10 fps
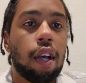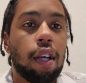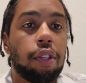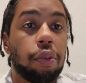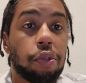
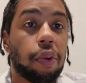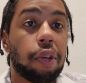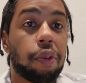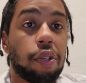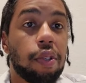The reason why you
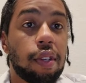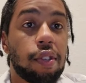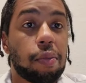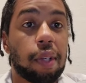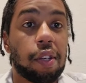want to do this
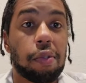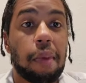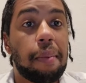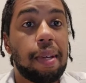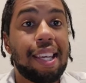is because
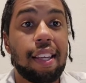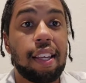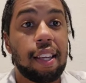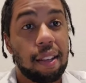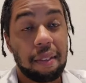maybe
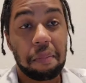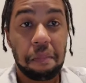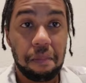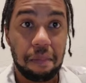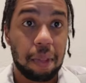
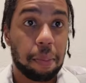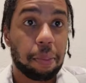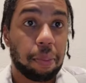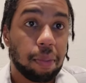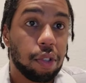
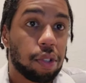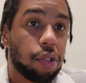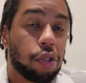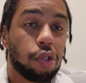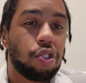there's
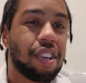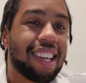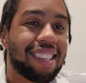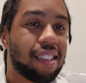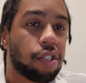a solution that
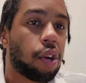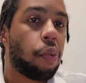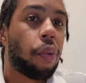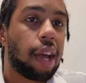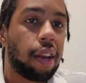exists
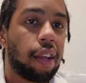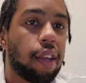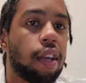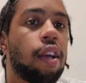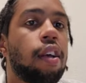already.
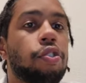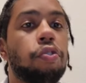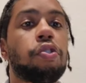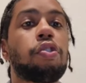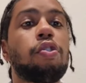So there's
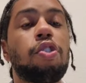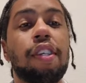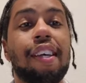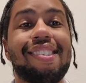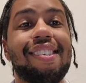a solution that
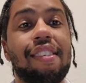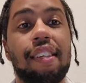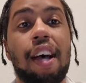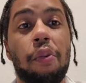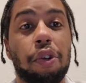exists and
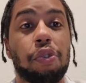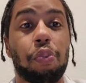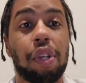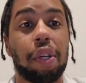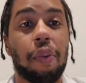that works
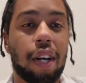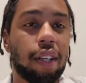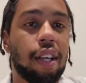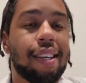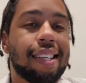really well,
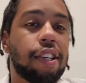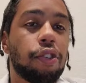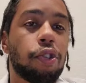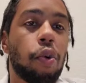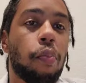then there's
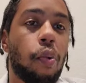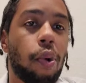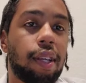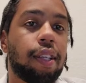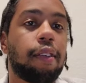no
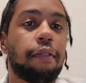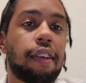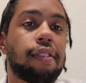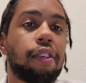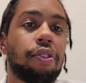point in
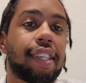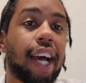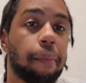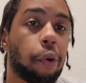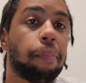investing your
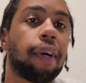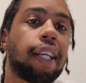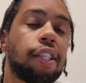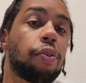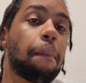time or money
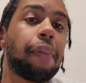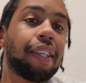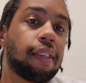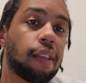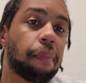into building
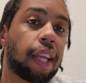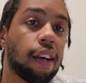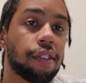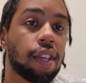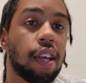something
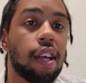else.